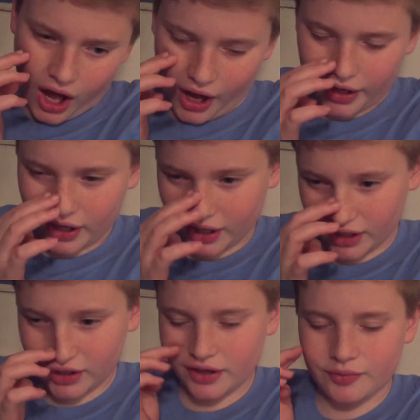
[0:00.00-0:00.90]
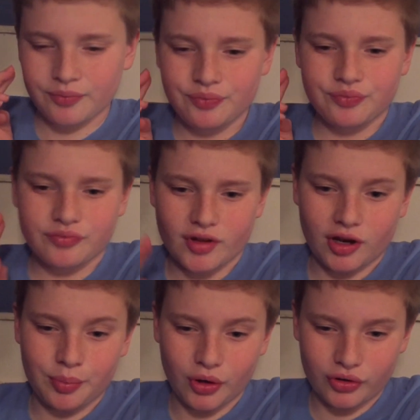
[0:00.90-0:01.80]
I had
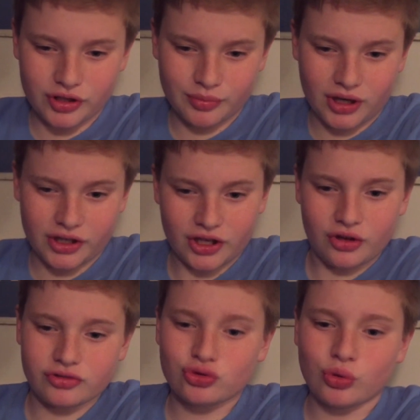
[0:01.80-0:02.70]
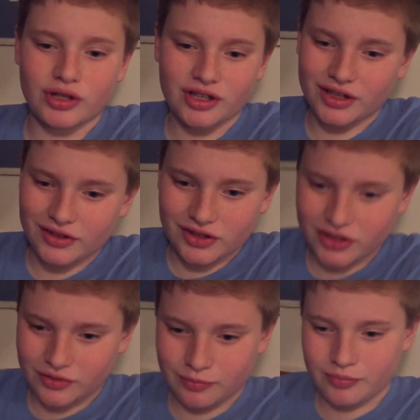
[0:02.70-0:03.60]
a Pokemon Go in
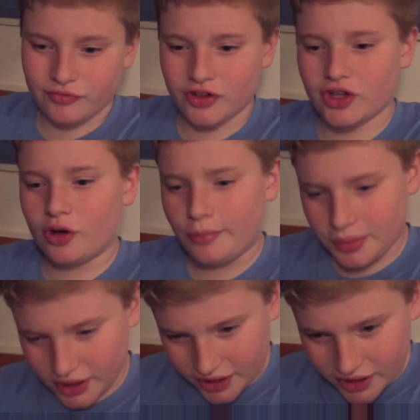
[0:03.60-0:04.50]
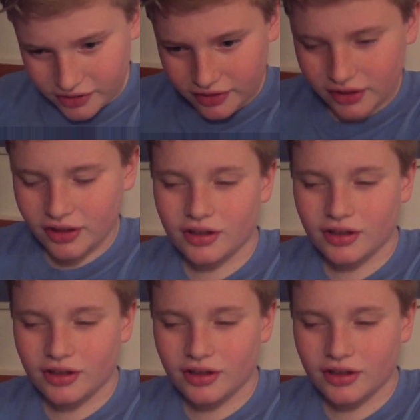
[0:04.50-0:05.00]
2019 video planned.